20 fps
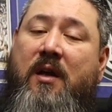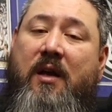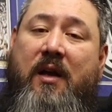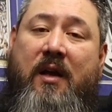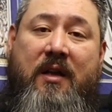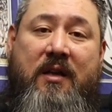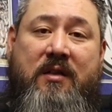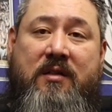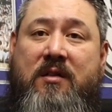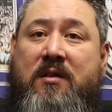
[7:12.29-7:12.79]

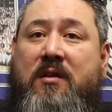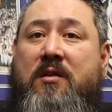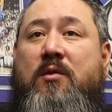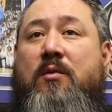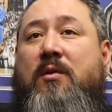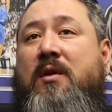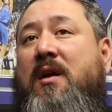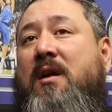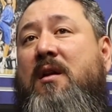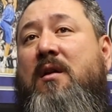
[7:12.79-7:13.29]
And he's going to do
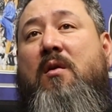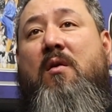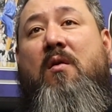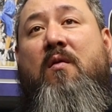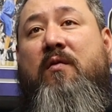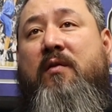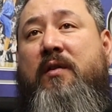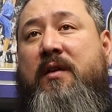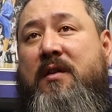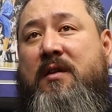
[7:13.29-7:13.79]
it again,
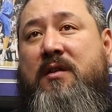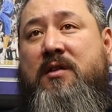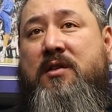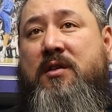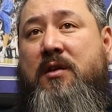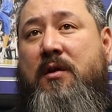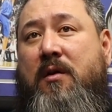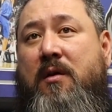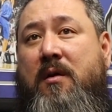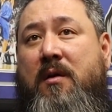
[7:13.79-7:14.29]
hopefully this
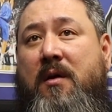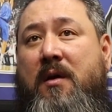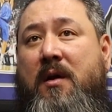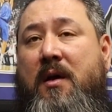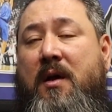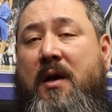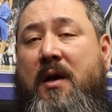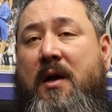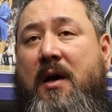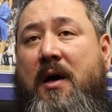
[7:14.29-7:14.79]
year,
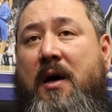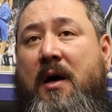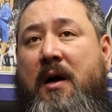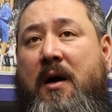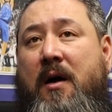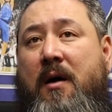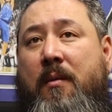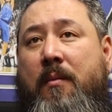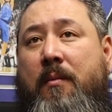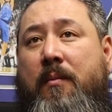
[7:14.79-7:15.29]

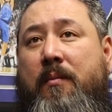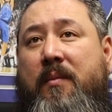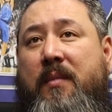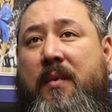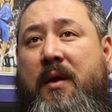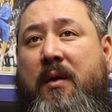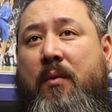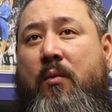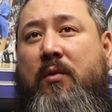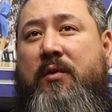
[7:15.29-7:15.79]
and
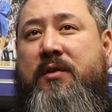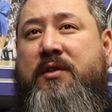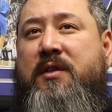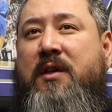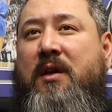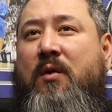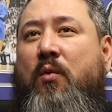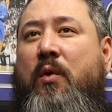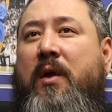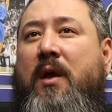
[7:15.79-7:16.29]
we'll
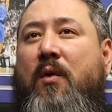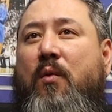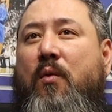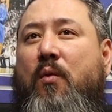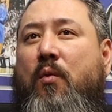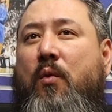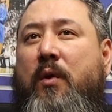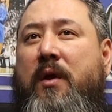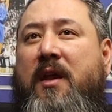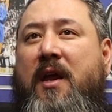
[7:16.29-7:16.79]
see.
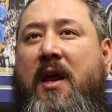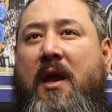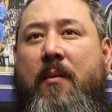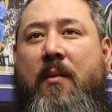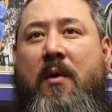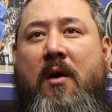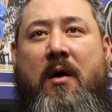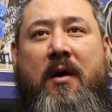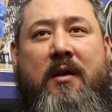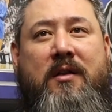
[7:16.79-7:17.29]
We came
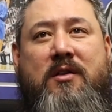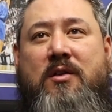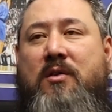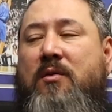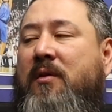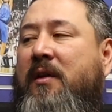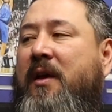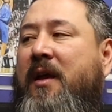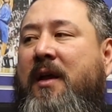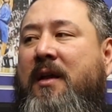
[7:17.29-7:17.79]
on too
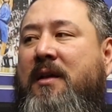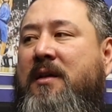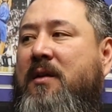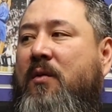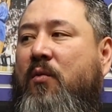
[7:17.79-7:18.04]
late.